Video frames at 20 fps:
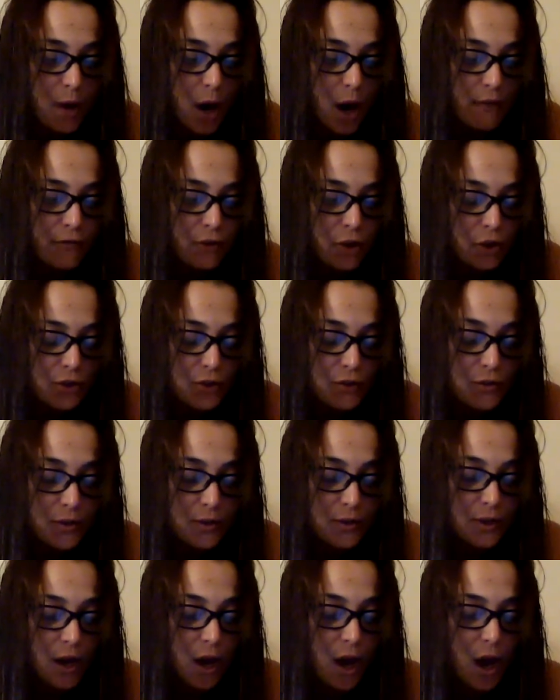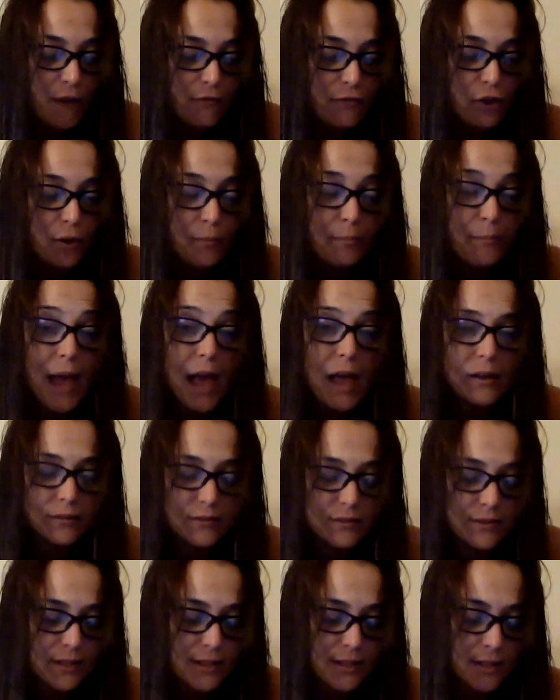of your of your
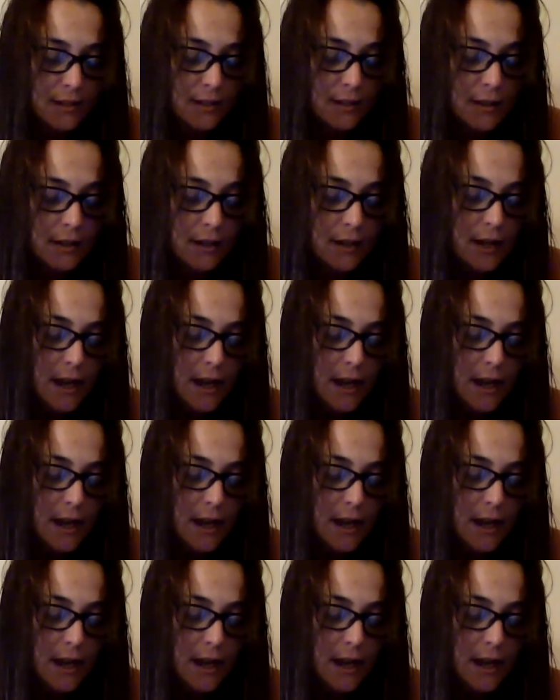pelts.